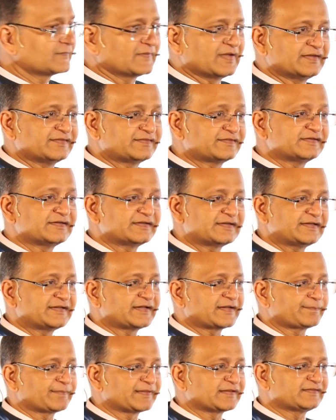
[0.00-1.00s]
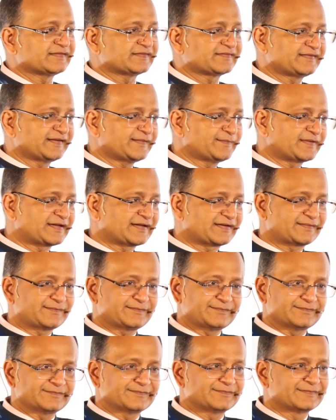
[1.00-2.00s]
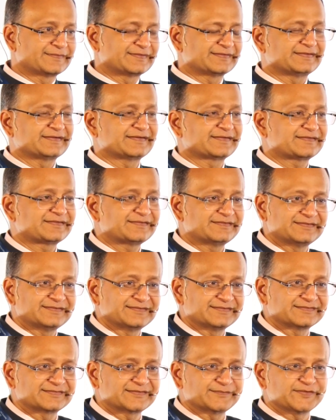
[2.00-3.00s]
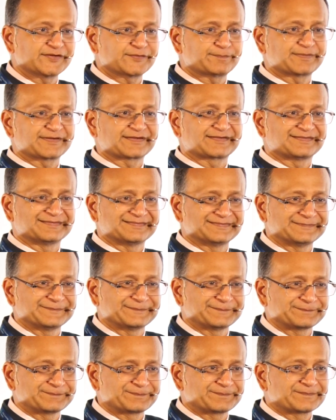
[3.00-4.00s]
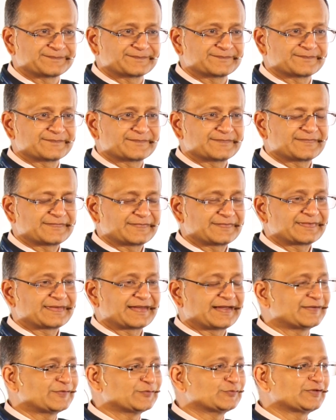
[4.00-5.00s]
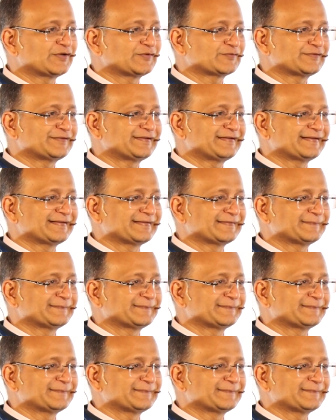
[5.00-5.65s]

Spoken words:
Incidentally, I picked the same time that Samir picked, 2010.